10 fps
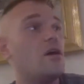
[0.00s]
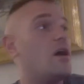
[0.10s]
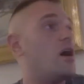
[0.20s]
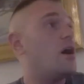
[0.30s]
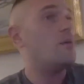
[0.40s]

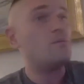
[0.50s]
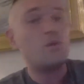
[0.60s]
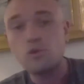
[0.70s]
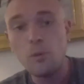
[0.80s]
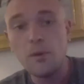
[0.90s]
um,
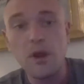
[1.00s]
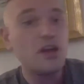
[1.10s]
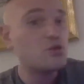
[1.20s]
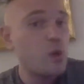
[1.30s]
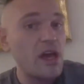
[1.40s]
Ruby
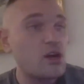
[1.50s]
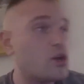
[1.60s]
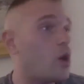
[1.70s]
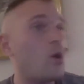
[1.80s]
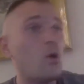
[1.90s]
Ridge,
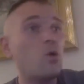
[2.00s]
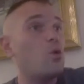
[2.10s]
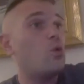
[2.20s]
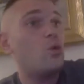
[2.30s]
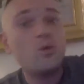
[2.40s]

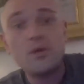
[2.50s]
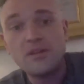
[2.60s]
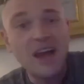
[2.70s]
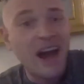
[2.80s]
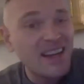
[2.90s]
Waco,
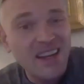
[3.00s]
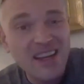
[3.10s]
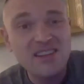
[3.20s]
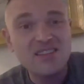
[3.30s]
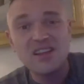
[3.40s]

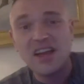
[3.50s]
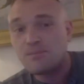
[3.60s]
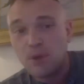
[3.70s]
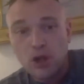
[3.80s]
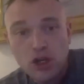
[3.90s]
90s
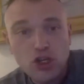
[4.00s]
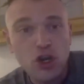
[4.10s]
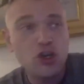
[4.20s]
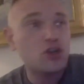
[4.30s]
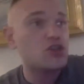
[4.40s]
like
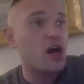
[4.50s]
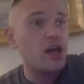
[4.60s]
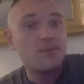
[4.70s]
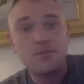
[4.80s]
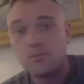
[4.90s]
militia
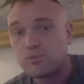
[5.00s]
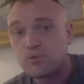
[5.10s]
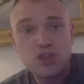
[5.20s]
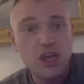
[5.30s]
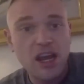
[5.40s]
type
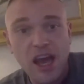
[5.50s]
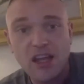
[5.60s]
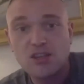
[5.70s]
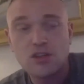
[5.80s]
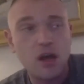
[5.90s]

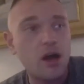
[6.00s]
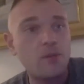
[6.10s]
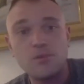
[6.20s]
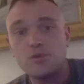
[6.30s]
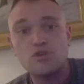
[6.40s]
skinheads.
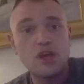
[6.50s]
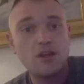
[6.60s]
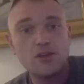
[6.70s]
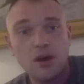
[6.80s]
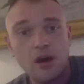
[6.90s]
Um, you
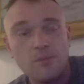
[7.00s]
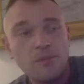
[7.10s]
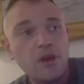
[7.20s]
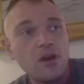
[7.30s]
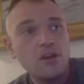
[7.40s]
said the,
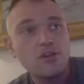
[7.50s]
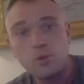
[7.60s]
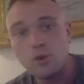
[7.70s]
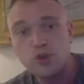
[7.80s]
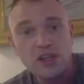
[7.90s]
the
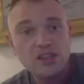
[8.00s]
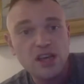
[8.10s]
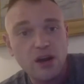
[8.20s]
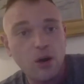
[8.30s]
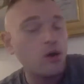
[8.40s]
World Trade
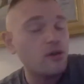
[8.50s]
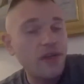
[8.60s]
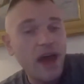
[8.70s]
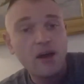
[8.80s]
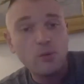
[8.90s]
Center, all
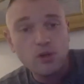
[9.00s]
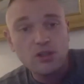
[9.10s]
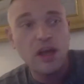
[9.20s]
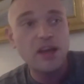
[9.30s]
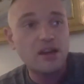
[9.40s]
of that
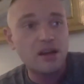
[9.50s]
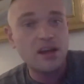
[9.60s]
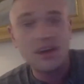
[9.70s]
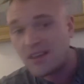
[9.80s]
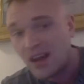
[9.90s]
was like
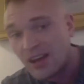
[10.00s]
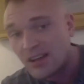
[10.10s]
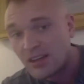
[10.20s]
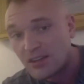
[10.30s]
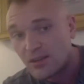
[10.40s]
in the
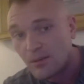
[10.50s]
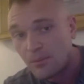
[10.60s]
90s.